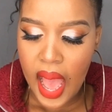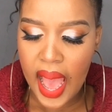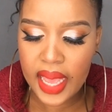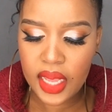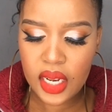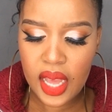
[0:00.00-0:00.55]

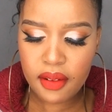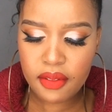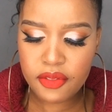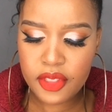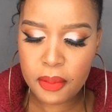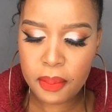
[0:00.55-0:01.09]
I love
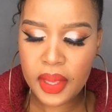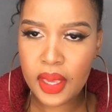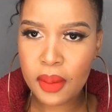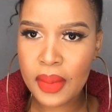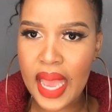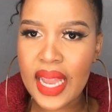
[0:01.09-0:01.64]
the
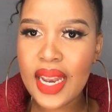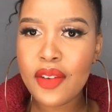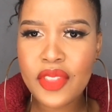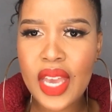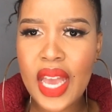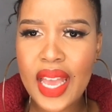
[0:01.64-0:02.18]
pigment. I
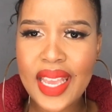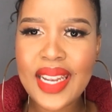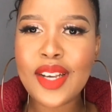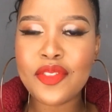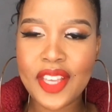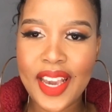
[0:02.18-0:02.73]

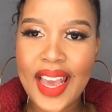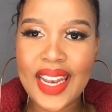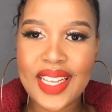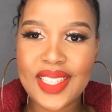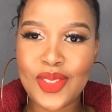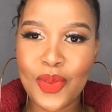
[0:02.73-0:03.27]
love the
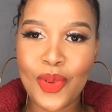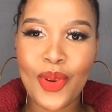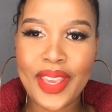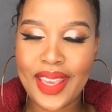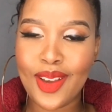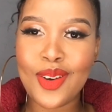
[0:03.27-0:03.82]
colors.
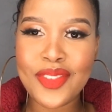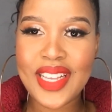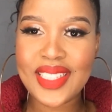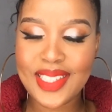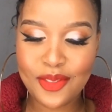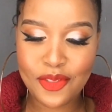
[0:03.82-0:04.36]
Okay,
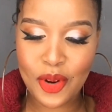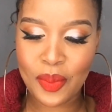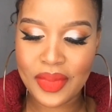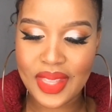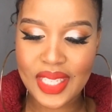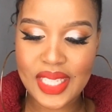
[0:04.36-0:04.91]
obviously
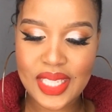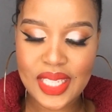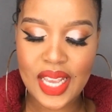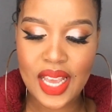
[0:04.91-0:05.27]
from this